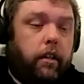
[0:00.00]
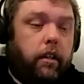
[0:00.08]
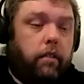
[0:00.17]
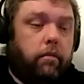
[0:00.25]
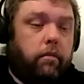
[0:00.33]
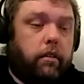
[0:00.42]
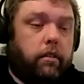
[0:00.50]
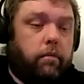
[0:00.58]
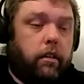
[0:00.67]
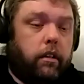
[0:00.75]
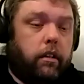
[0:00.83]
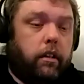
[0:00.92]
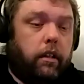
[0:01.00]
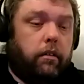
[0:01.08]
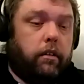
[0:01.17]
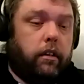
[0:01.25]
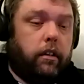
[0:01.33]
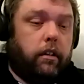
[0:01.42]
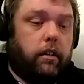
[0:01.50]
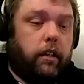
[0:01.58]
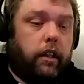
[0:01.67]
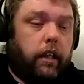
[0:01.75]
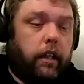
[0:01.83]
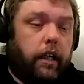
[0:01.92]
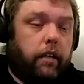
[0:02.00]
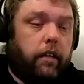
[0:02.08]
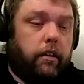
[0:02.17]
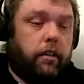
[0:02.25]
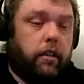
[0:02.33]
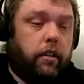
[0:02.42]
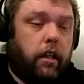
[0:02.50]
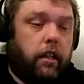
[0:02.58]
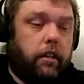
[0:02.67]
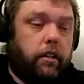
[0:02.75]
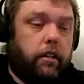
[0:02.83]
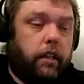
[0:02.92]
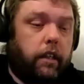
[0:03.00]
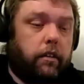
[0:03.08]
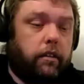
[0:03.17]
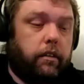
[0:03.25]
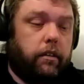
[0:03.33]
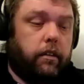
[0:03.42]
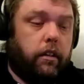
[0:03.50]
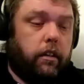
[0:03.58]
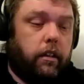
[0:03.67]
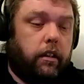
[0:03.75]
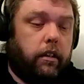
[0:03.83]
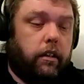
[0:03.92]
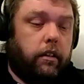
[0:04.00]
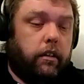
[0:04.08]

He was one of the. He was the like Irish Scottish announcer on uh